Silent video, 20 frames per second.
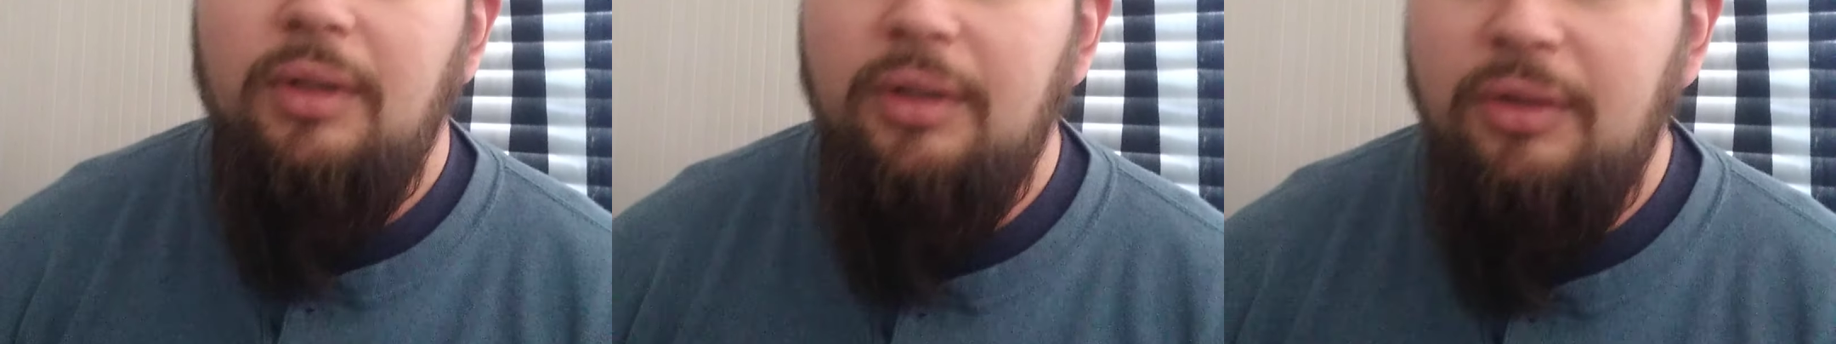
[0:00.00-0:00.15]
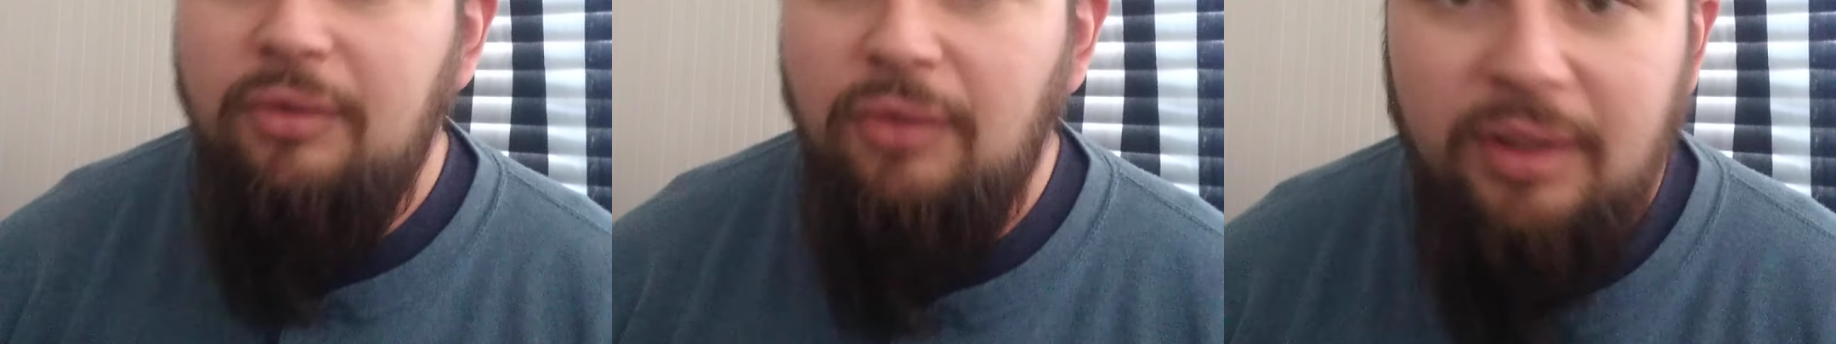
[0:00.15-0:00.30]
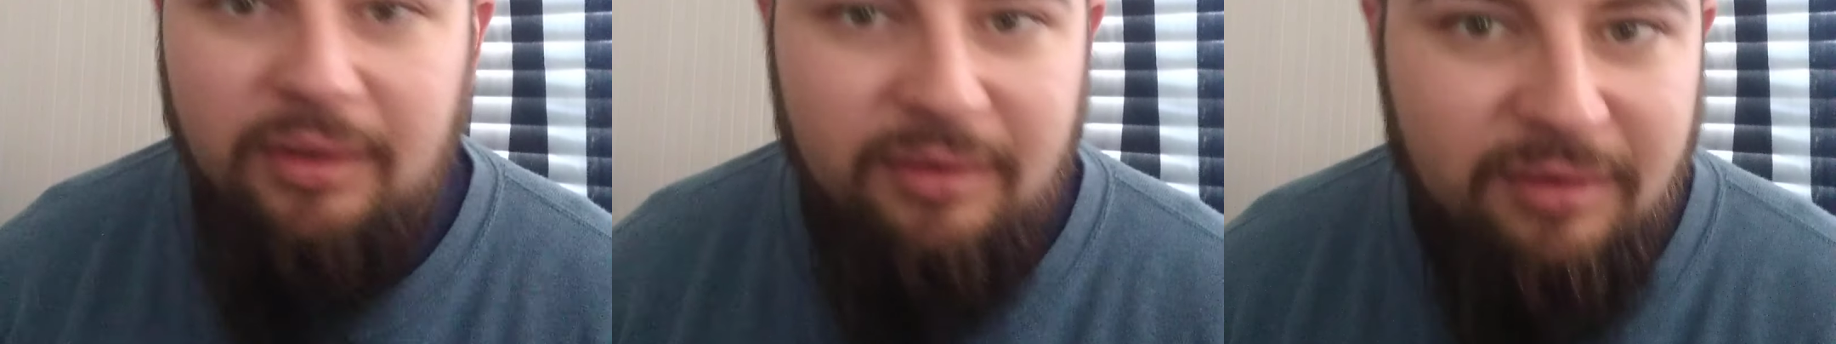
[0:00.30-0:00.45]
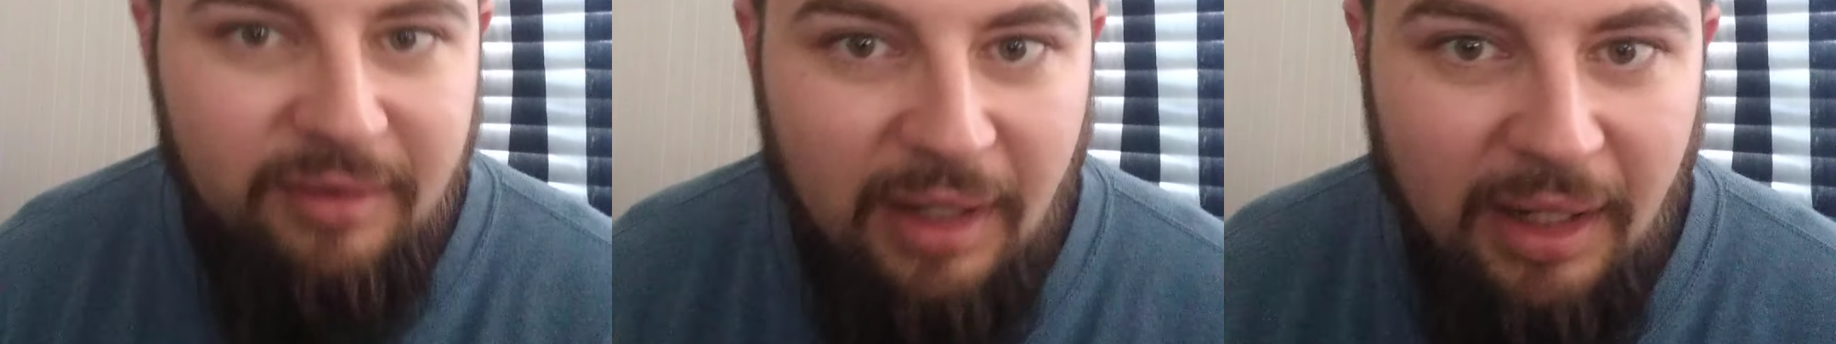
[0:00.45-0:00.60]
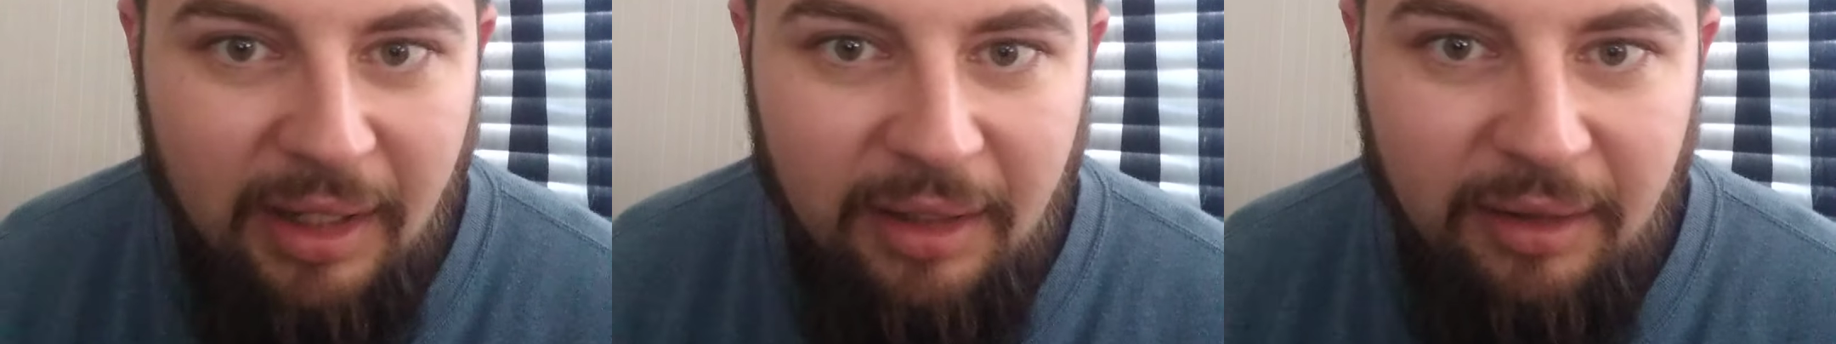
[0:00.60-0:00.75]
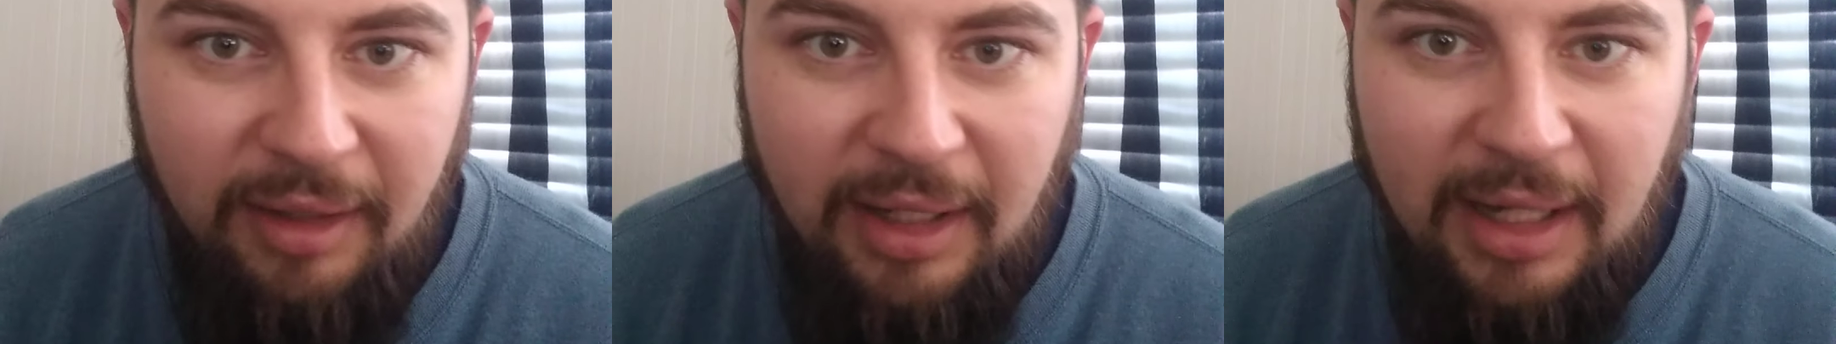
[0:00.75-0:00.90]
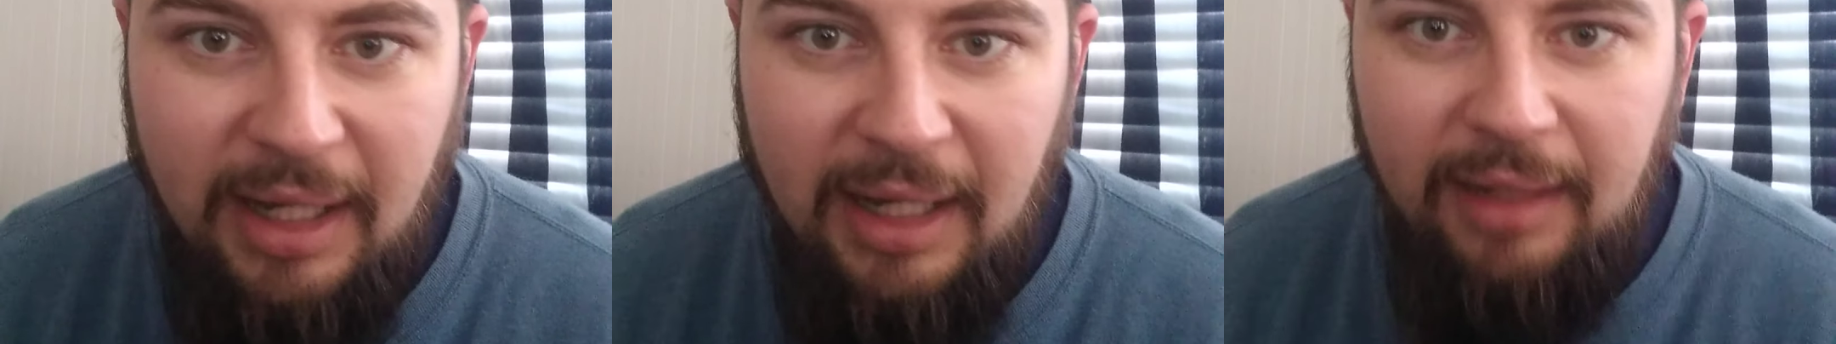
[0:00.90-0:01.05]
a grunt
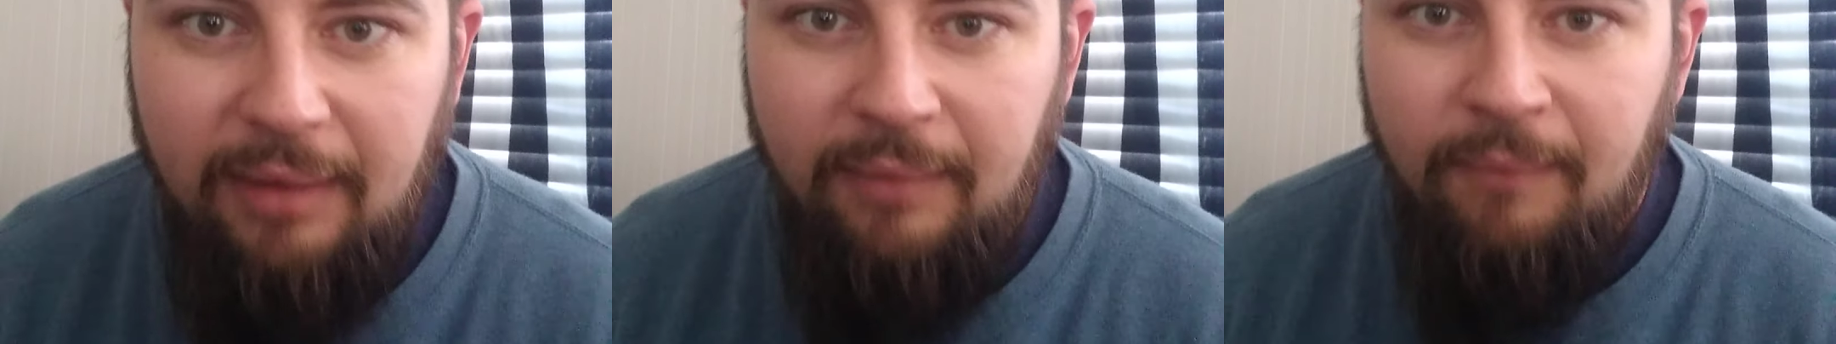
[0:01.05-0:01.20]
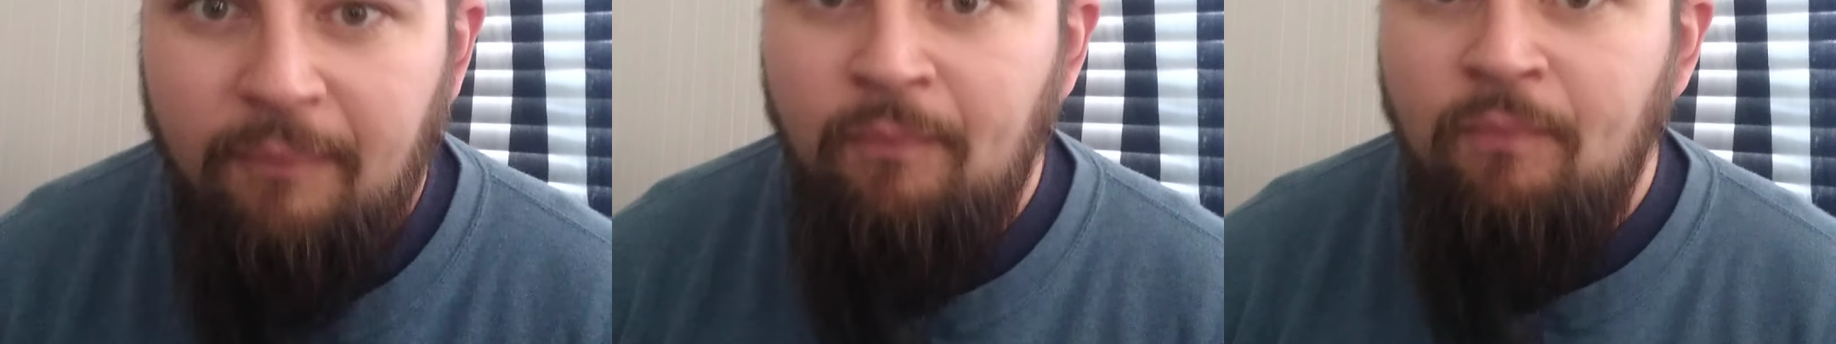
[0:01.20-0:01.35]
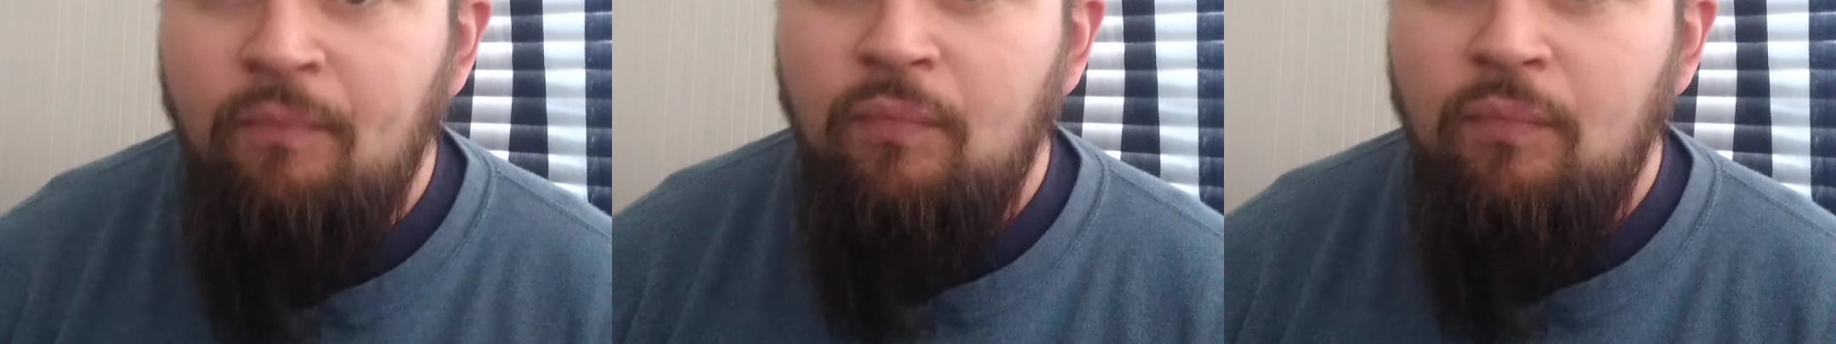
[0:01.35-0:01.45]
style hat,